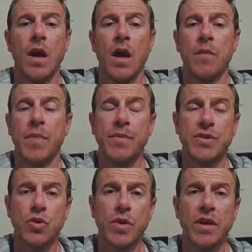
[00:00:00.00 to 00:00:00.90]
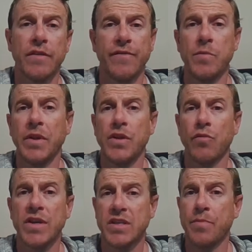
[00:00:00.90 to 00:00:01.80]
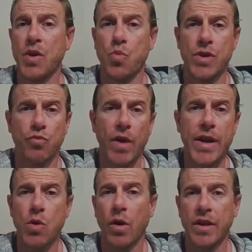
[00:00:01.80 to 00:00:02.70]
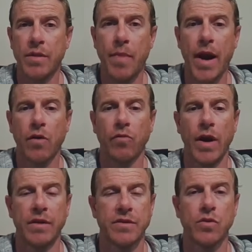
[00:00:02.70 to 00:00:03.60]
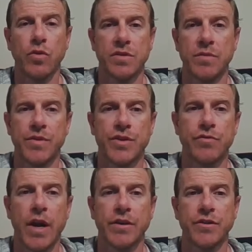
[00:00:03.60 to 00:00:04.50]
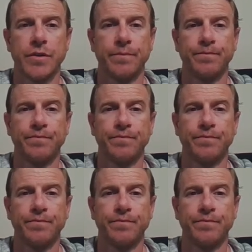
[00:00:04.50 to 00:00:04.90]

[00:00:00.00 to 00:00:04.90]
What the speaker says: Maybe it's cooking a familiar recipe with the radio on in the background to cause some distraction.